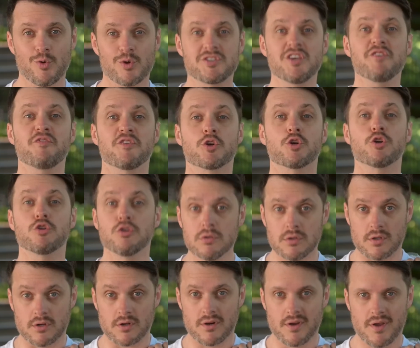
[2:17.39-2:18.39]
What's even
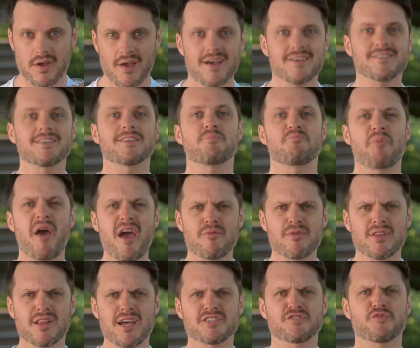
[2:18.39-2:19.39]
cooler is that the
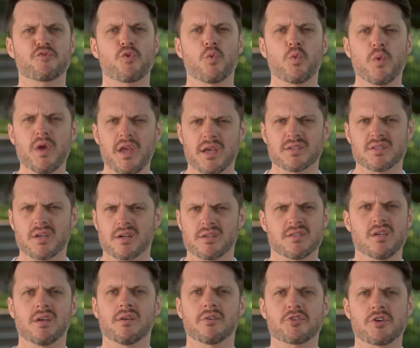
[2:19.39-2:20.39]
battery lasts for weeks on a
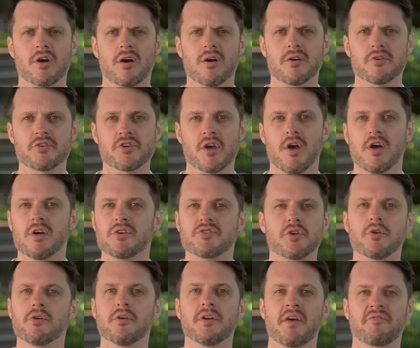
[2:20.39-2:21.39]
single charge,
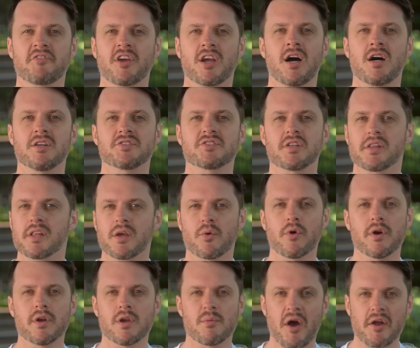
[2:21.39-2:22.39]
so you don't have to constantly
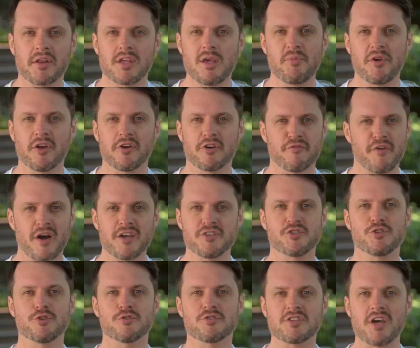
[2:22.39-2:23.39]
worry about keeping your
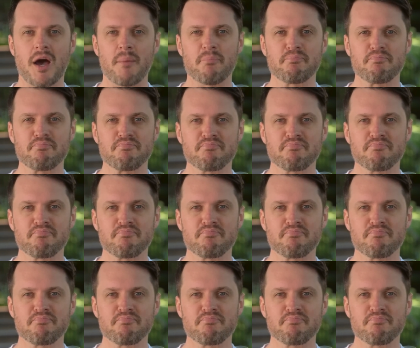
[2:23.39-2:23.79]
device juiced up.